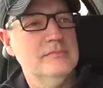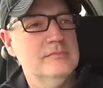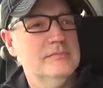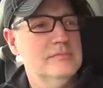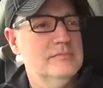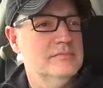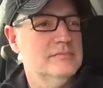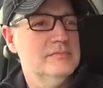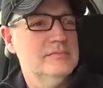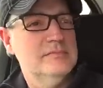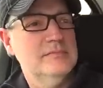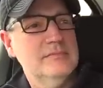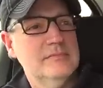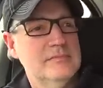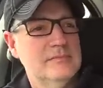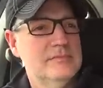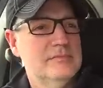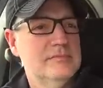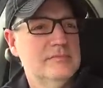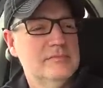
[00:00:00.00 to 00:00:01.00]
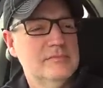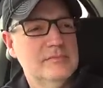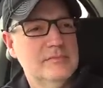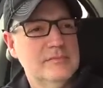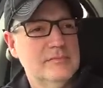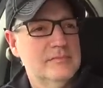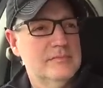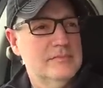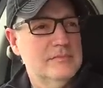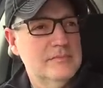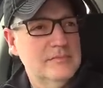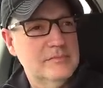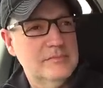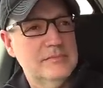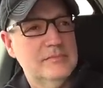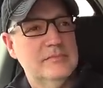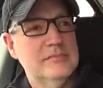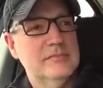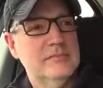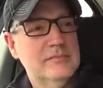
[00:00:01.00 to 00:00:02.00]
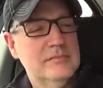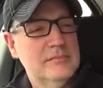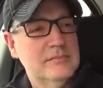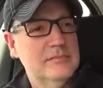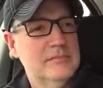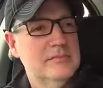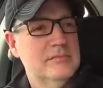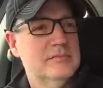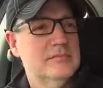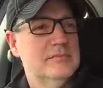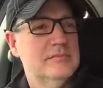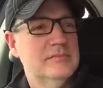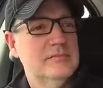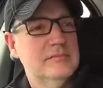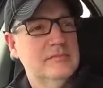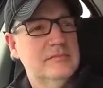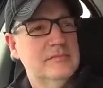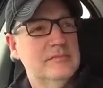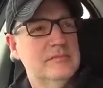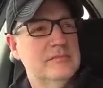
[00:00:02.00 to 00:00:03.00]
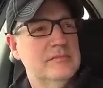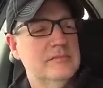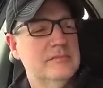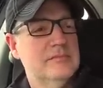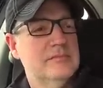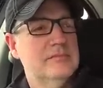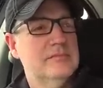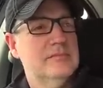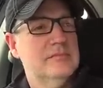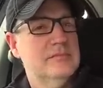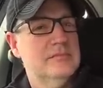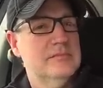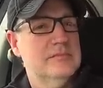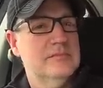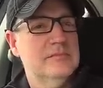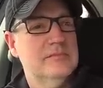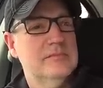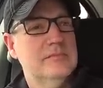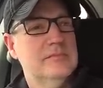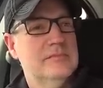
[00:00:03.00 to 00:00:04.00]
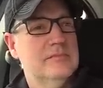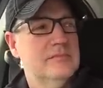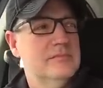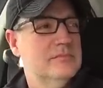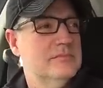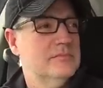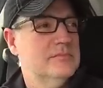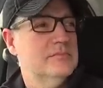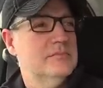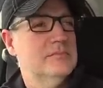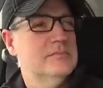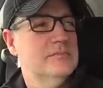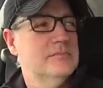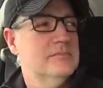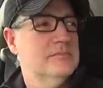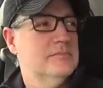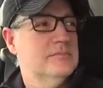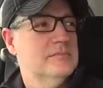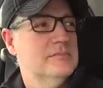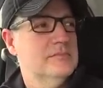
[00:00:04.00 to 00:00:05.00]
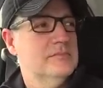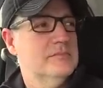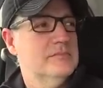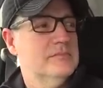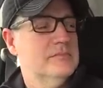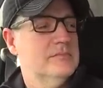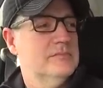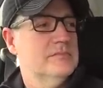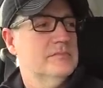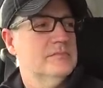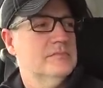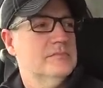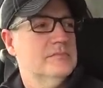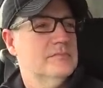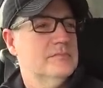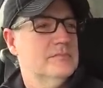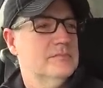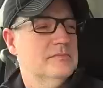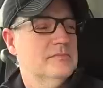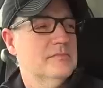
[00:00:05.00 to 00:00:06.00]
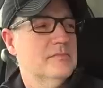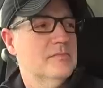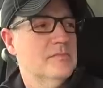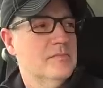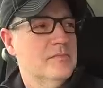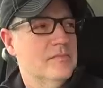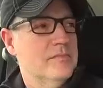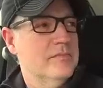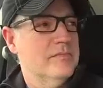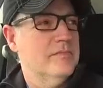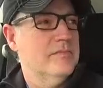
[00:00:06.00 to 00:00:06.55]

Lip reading: (not speaking)